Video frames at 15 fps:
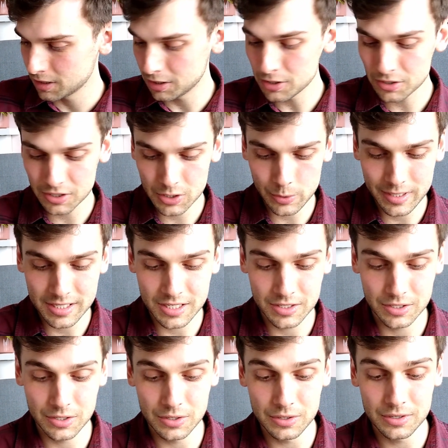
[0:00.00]
Luke
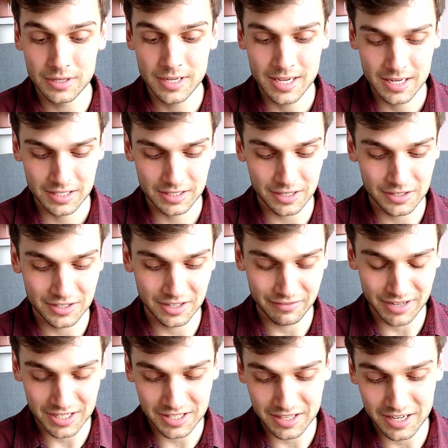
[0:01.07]
22, starting at
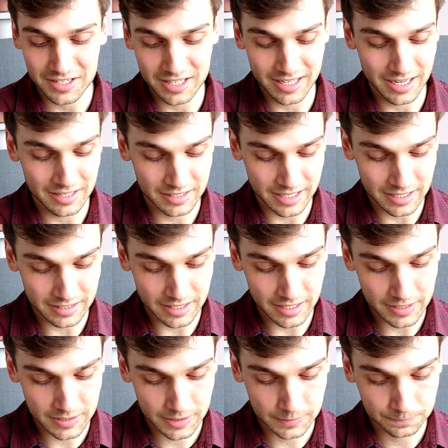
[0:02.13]
verse 39, says
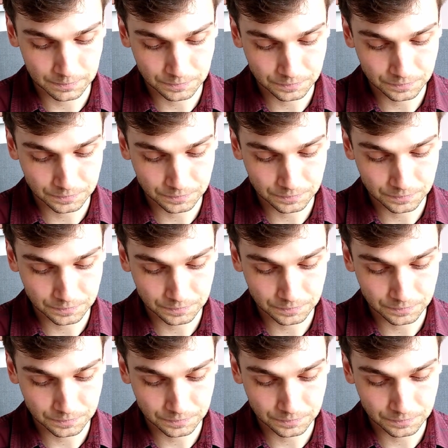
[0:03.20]
this